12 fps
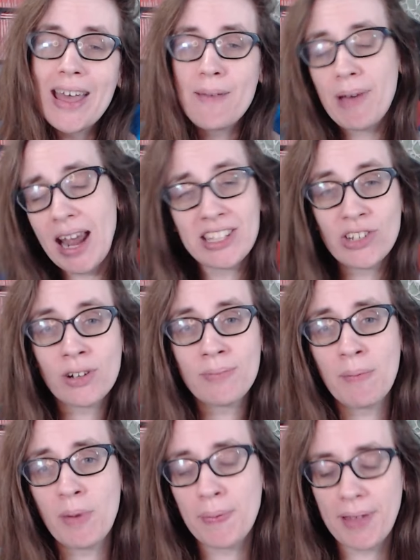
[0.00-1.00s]
but I do
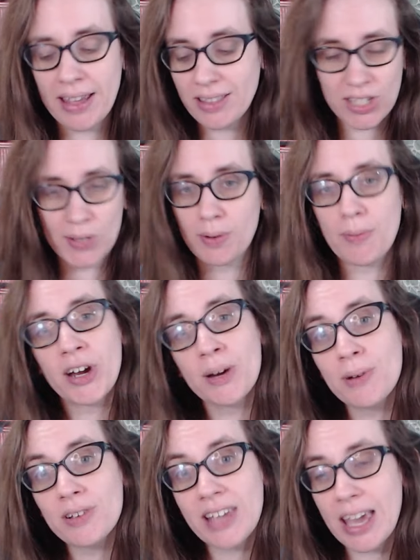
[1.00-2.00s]
remember playing the Super Mario
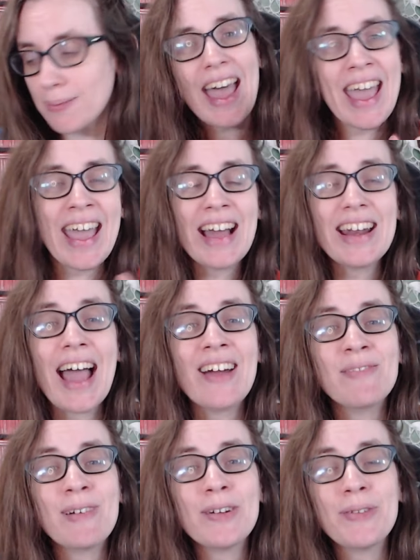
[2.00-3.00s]
Bros. Game, and I
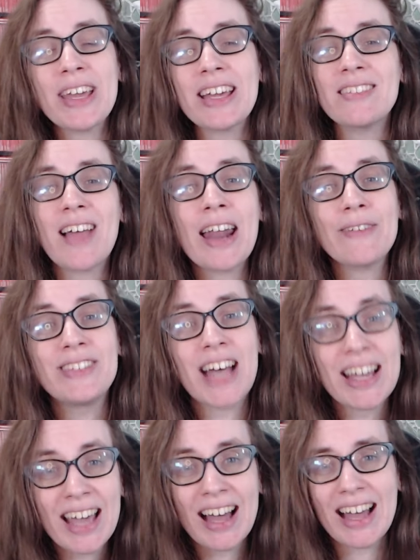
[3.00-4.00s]
remember playing a lot of
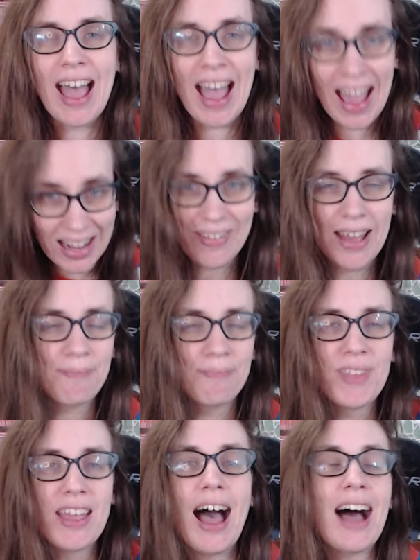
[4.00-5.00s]
Duck Hunt. Anyway,
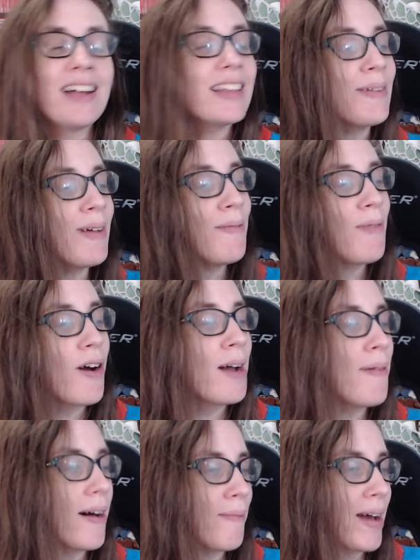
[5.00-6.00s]
a little bit more
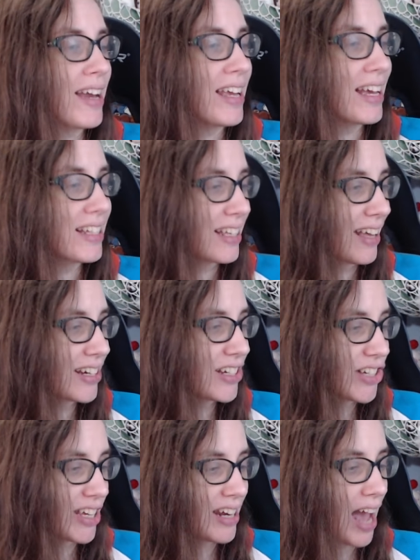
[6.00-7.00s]
about my NES
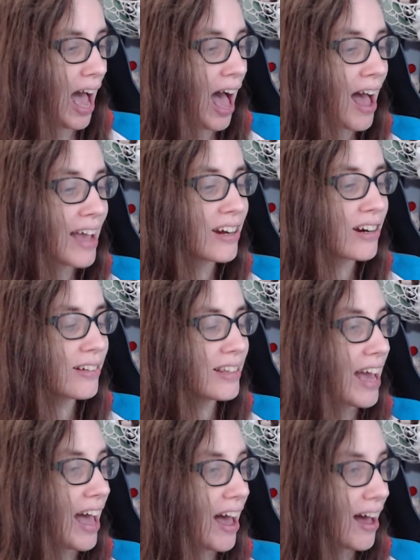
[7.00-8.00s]
collection. I currently
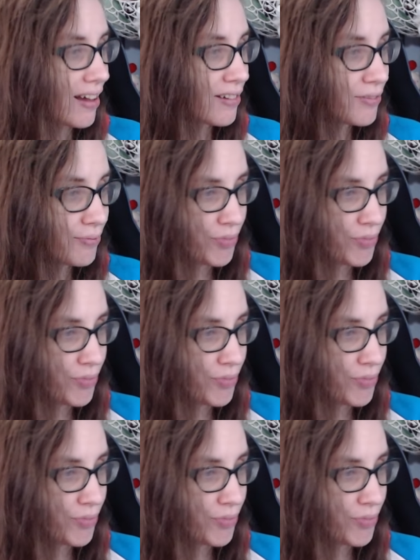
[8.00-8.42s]
have